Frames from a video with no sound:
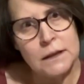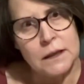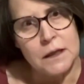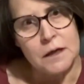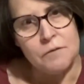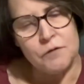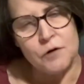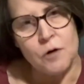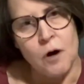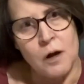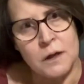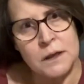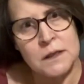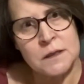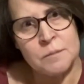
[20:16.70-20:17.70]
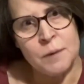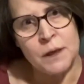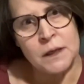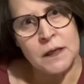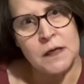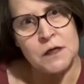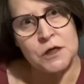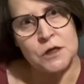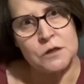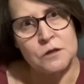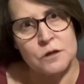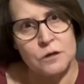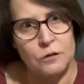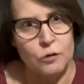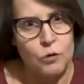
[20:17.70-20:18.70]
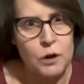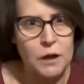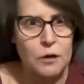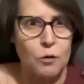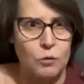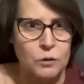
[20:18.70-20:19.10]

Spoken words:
if you're on these medications, look at